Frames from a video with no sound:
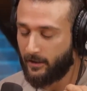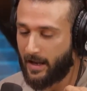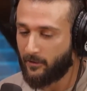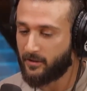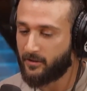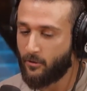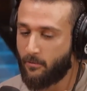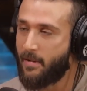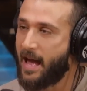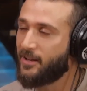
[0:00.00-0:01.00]
It allows us
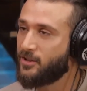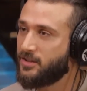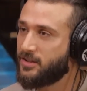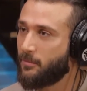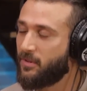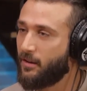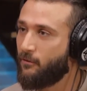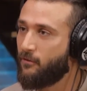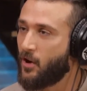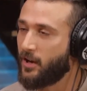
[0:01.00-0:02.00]
to imagine
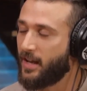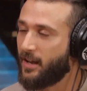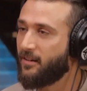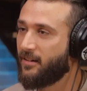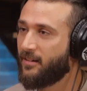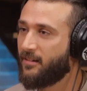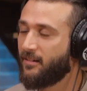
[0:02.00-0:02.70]
something fun again.